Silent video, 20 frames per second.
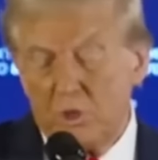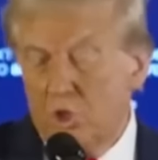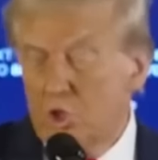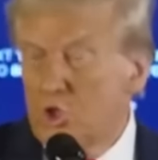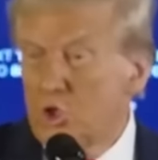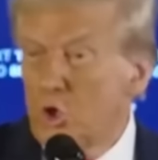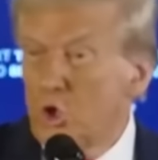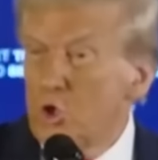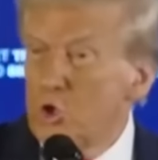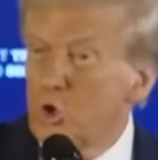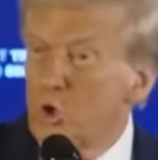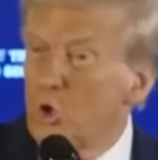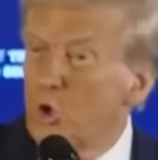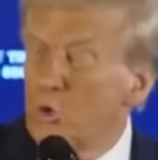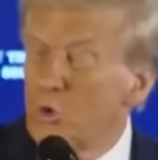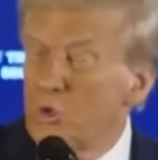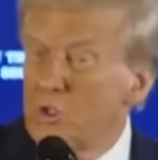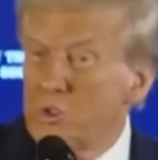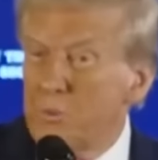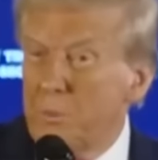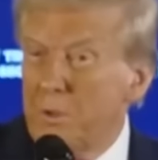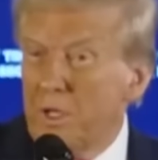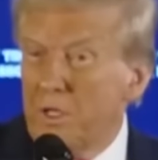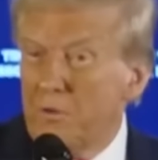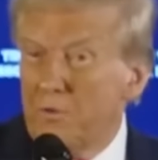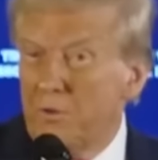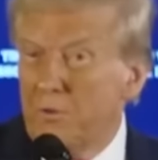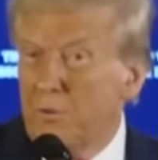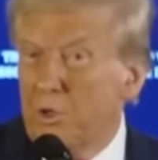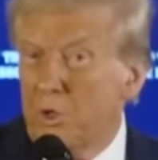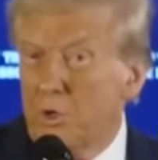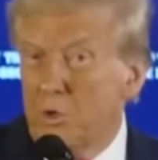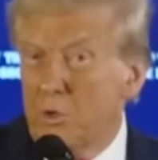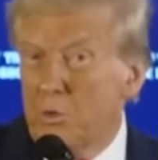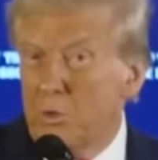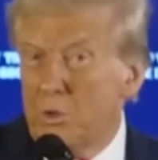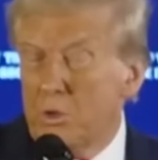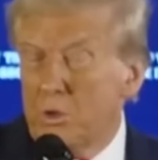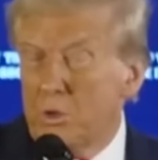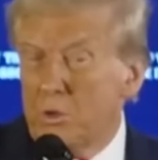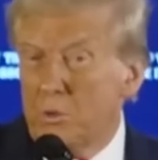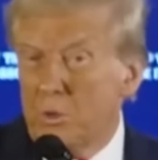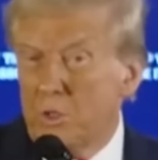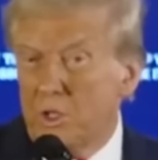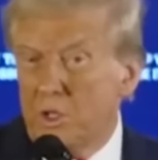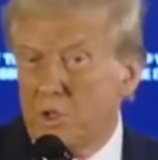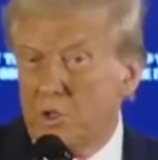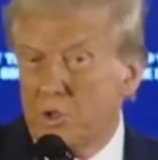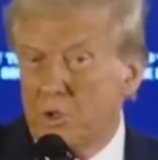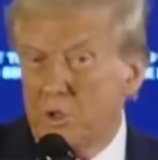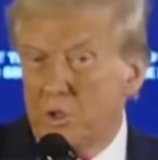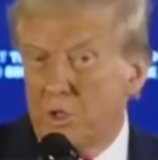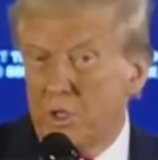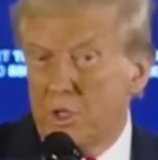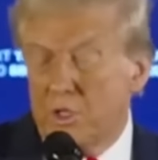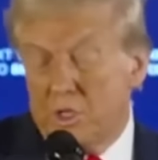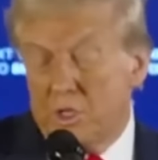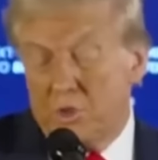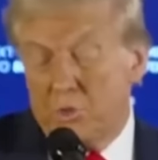just lost all respect from the whole world when they saw that.